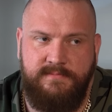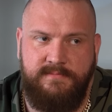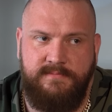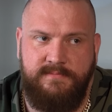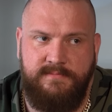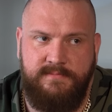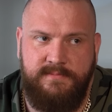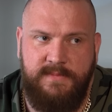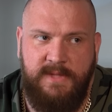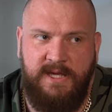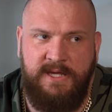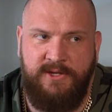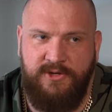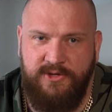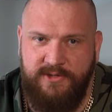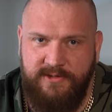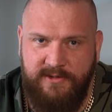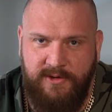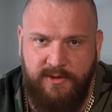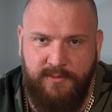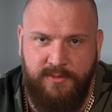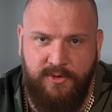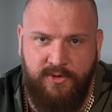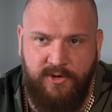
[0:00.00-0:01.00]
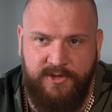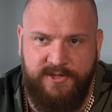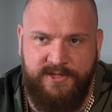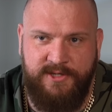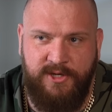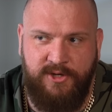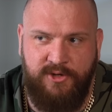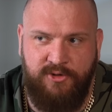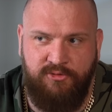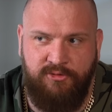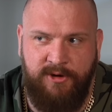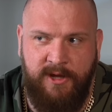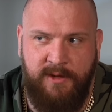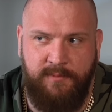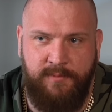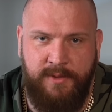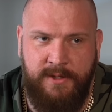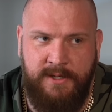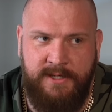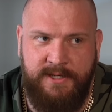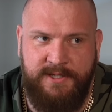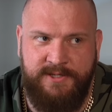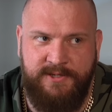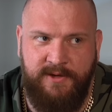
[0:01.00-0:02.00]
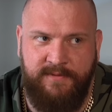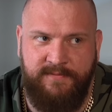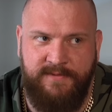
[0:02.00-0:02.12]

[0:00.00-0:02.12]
He doesn't come across as a great police